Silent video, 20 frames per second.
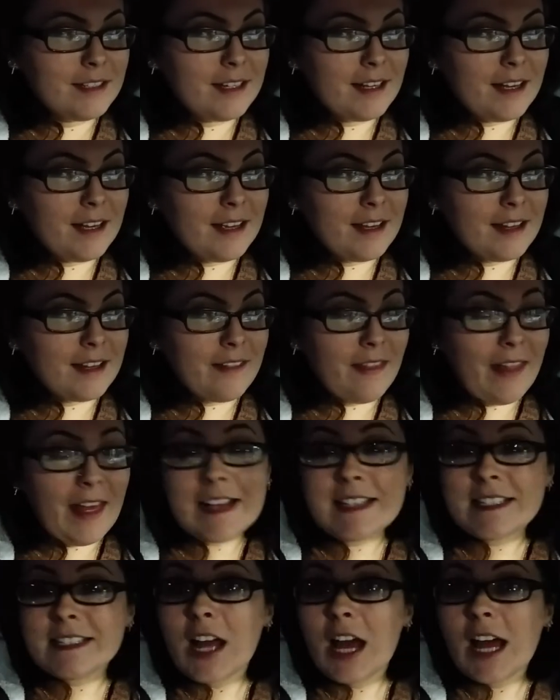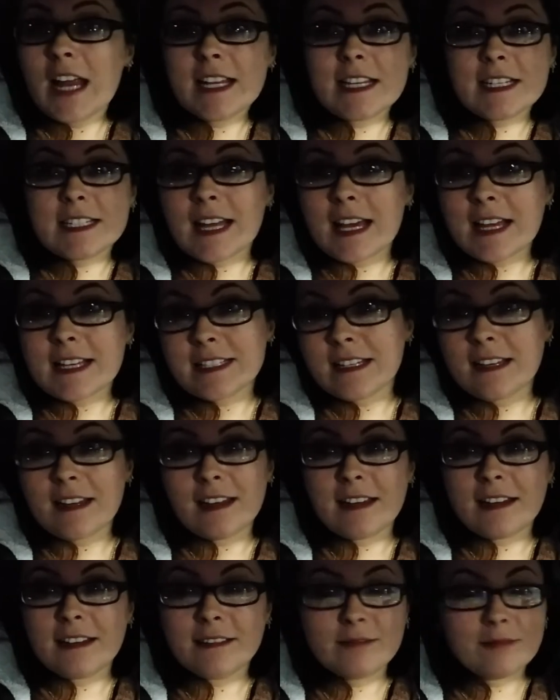And that's not a
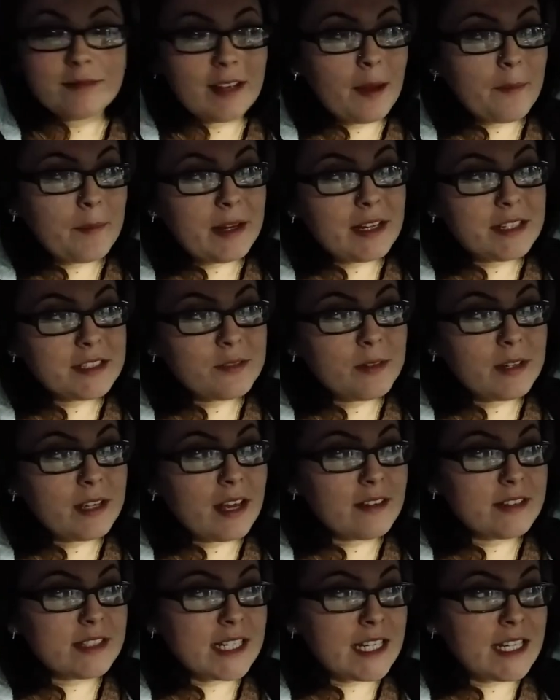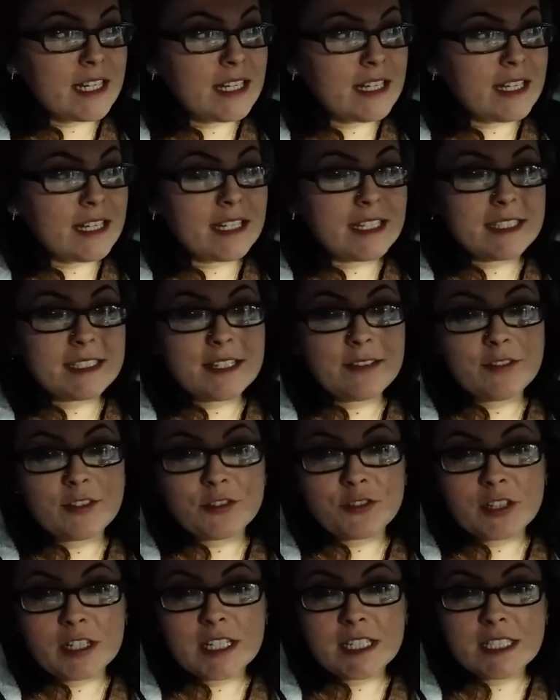necessity. I mean, us going out to eat and getting stuff to
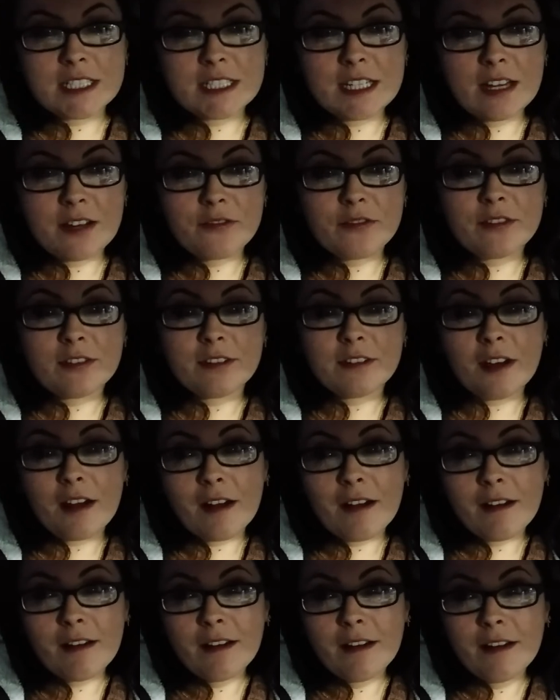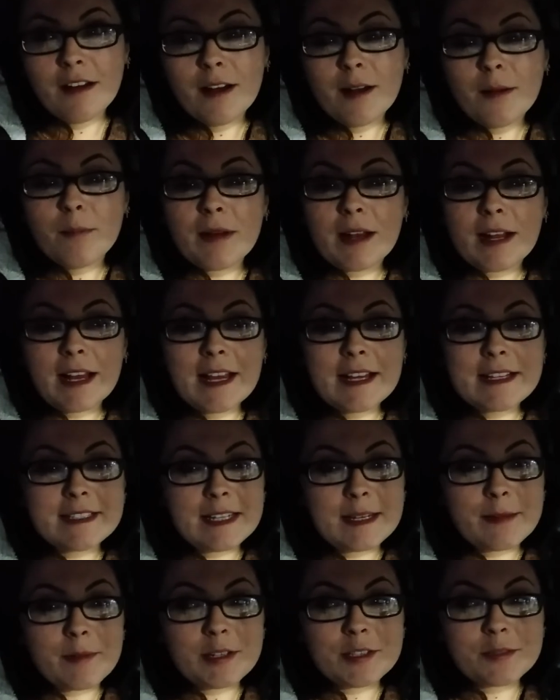drink and stuff, yeah. But I can't
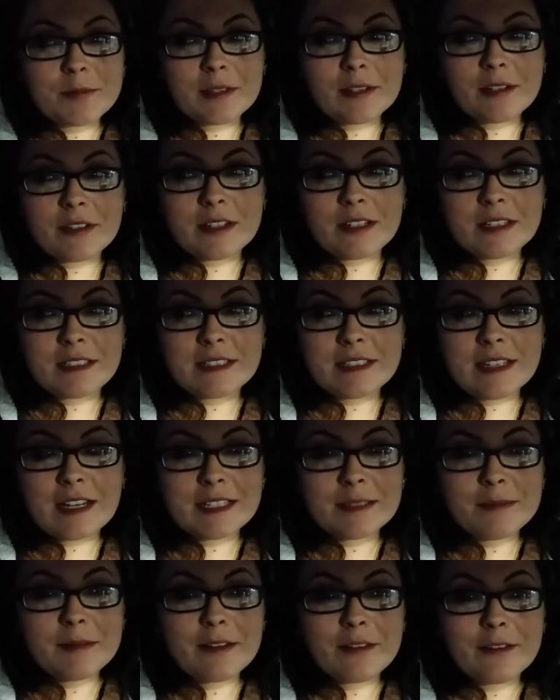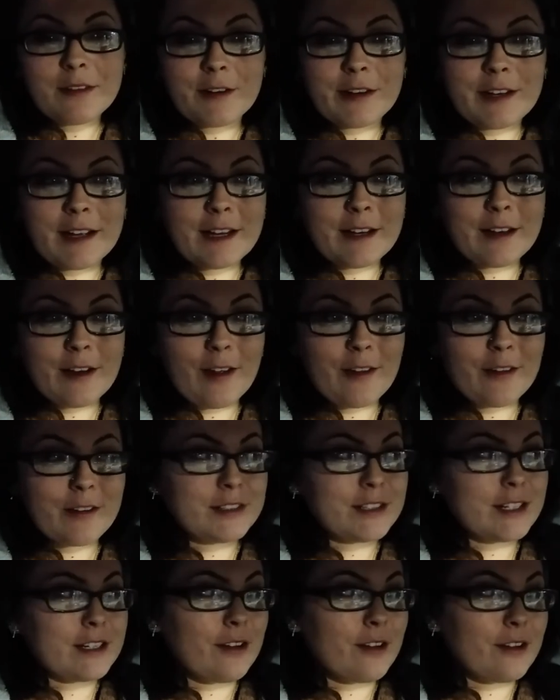say much because I spent thirty-eight
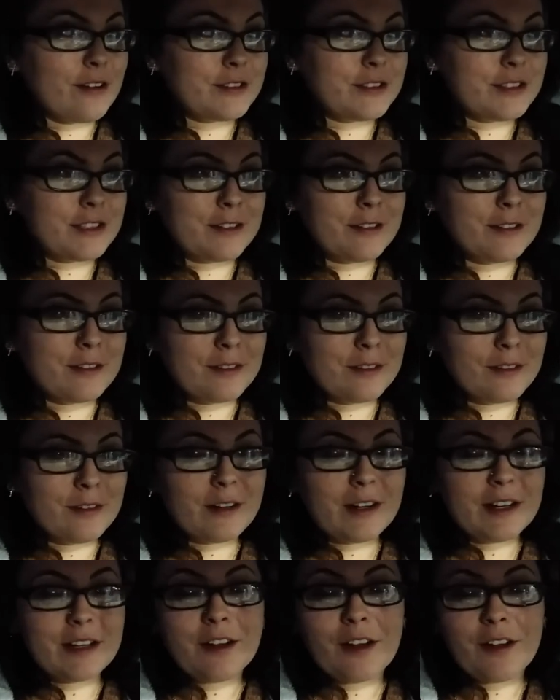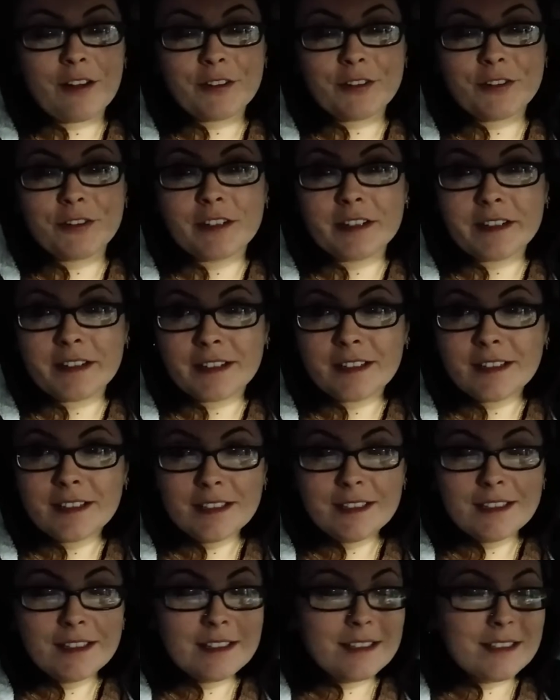dollars at Dollar or at Dollar Tree
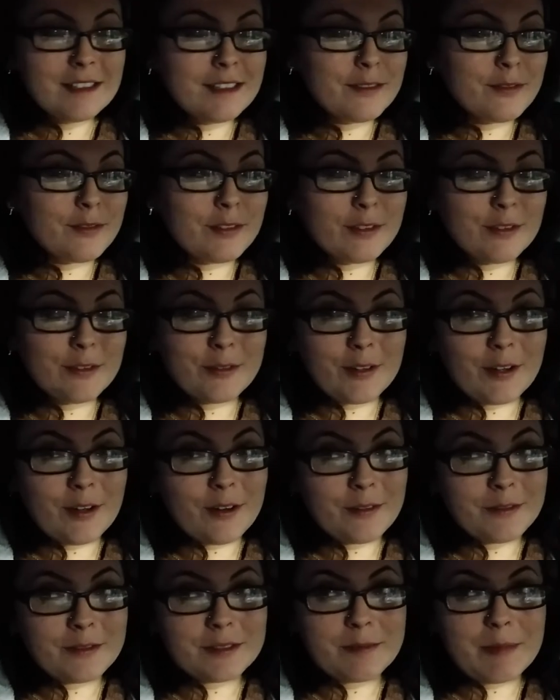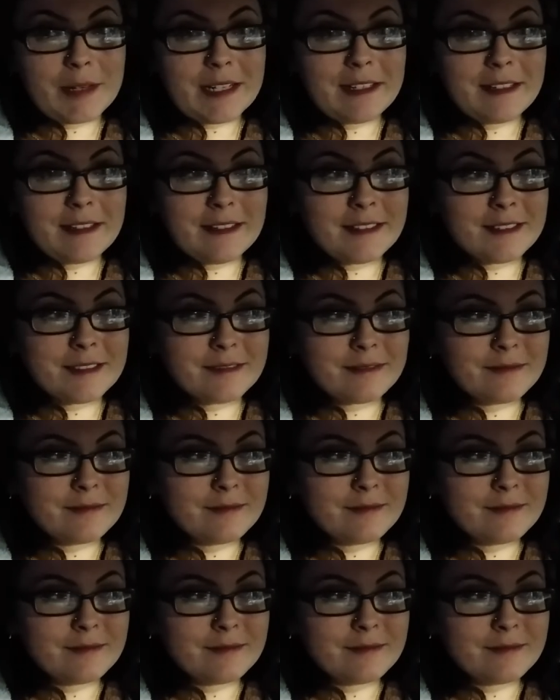for the little dogs mainly.